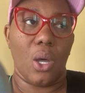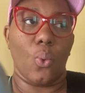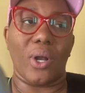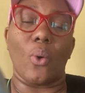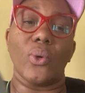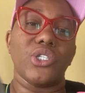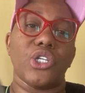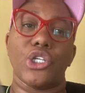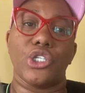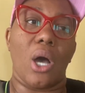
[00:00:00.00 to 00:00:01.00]
When I went to
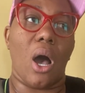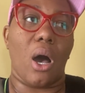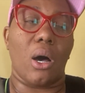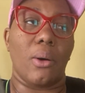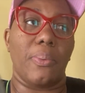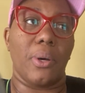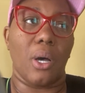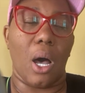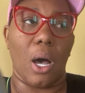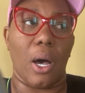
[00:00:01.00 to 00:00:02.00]
the job,
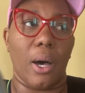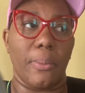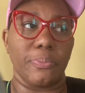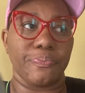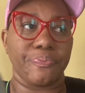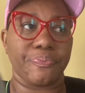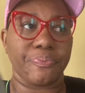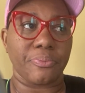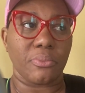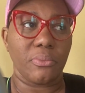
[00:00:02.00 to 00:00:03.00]
um,
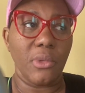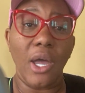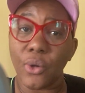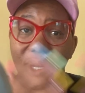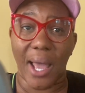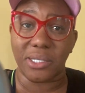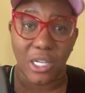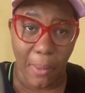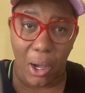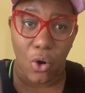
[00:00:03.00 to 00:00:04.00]
you can ask
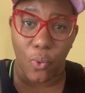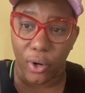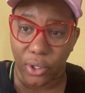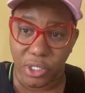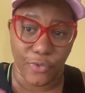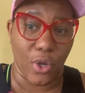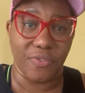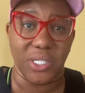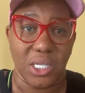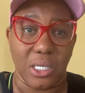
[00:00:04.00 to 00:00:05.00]
any of my coworkers if you
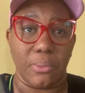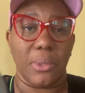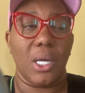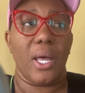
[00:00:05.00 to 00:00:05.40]
ever see them.